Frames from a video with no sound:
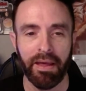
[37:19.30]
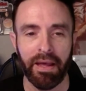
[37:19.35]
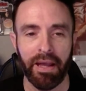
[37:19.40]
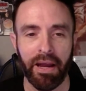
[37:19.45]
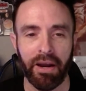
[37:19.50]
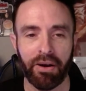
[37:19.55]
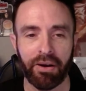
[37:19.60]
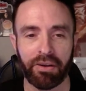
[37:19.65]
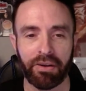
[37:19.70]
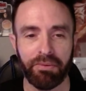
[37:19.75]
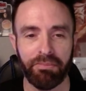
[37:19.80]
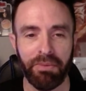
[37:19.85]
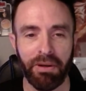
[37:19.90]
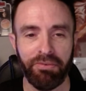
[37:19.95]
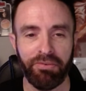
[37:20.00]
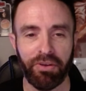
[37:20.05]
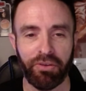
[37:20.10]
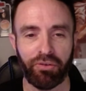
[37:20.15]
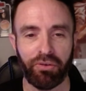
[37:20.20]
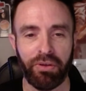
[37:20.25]
Eric,
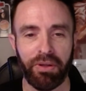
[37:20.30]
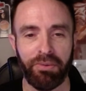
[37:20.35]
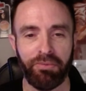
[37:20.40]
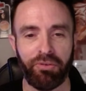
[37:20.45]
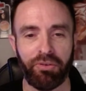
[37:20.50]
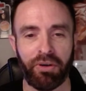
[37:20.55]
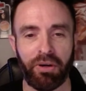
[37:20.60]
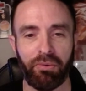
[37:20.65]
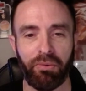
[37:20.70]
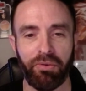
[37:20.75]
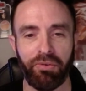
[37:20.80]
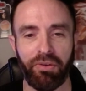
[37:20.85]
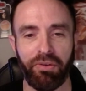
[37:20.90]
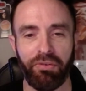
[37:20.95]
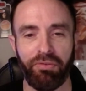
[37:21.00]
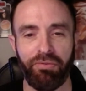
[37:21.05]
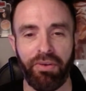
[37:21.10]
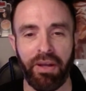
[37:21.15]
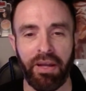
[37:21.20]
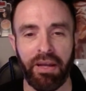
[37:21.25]
Mayfeld's redemption arc, wasn't a
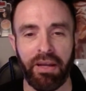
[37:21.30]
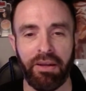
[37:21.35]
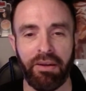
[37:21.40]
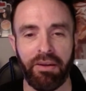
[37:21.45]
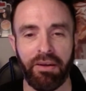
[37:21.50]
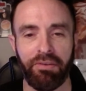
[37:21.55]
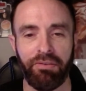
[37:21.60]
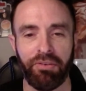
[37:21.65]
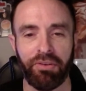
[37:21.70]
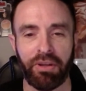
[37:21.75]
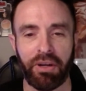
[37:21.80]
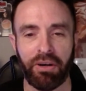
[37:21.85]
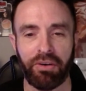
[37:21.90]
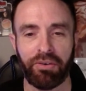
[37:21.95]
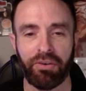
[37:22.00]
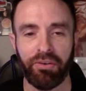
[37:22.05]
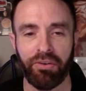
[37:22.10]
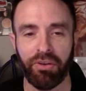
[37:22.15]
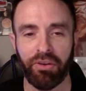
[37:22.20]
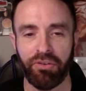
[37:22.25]
fan of his character
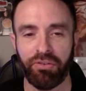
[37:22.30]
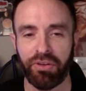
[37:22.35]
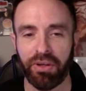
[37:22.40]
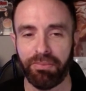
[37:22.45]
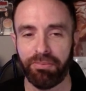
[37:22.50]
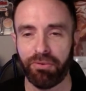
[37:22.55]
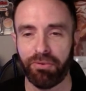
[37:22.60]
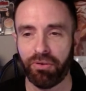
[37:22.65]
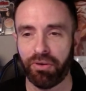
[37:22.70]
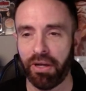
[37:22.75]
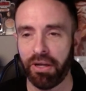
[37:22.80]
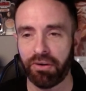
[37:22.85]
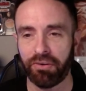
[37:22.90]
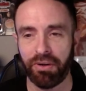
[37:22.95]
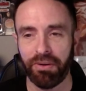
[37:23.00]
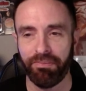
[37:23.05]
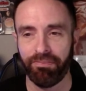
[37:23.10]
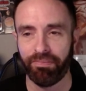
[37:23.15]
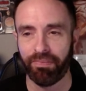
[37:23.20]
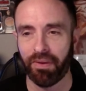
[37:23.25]
until this episode. I agree.